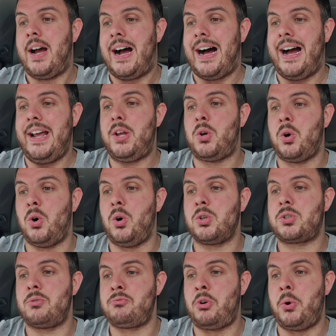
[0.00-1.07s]
High
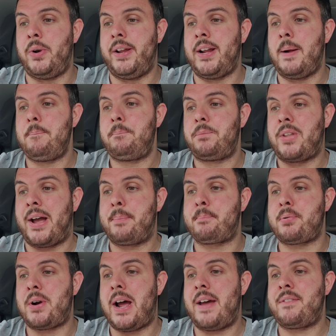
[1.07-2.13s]
Court ruling that
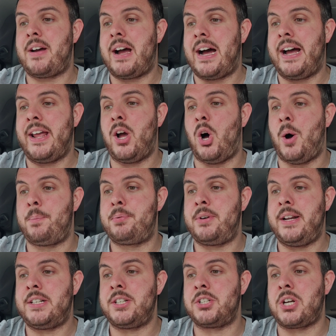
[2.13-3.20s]
private hire
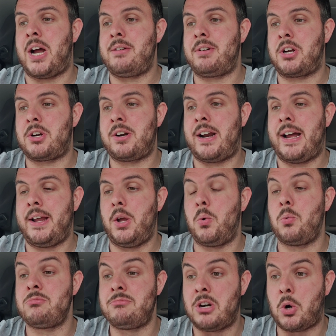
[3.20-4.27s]
operators are
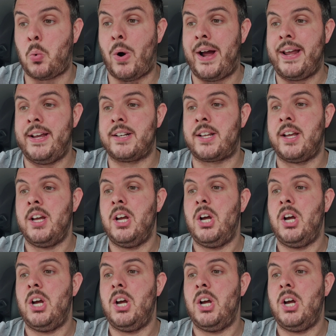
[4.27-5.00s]
required